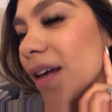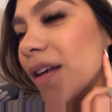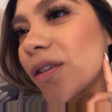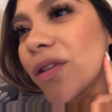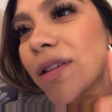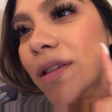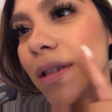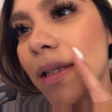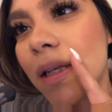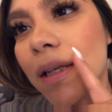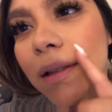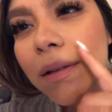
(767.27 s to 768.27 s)
you can
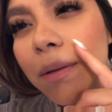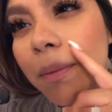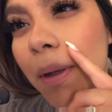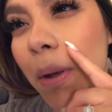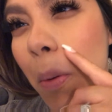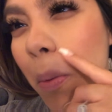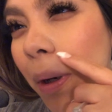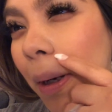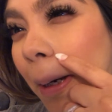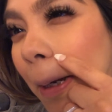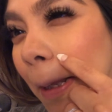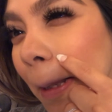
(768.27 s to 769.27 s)
see a little bit where
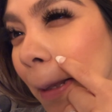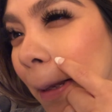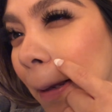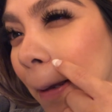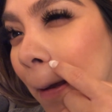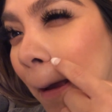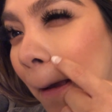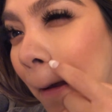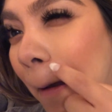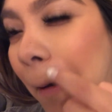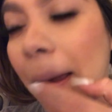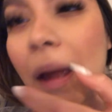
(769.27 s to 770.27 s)
it like
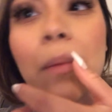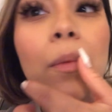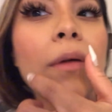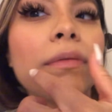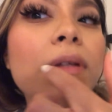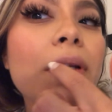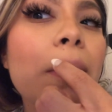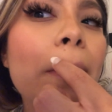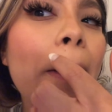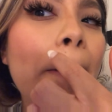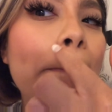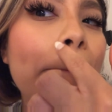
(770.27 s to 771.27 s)
came off a little
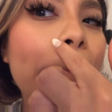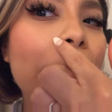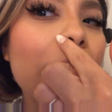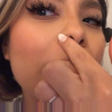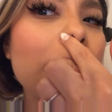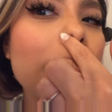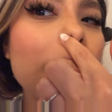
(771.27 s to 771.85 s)
bit, but